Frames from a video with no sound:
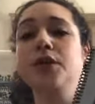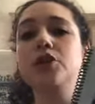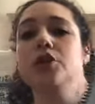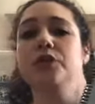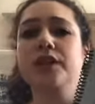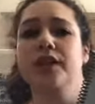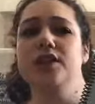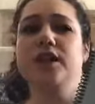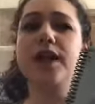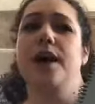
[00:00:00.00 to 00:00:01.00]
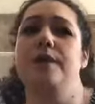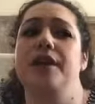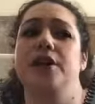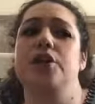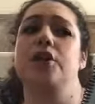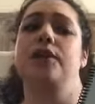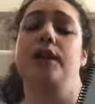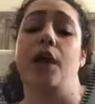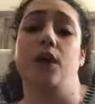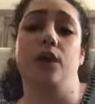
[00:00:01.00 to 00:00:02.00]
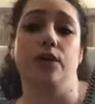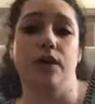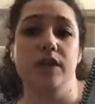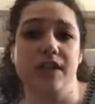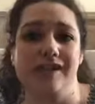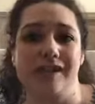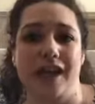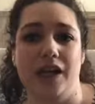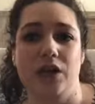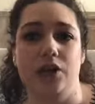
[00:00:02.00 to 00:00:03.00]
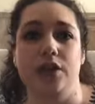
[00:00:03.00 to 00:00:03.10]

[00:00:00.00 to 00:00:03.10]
She's really doing a combination of kinder, first, and second.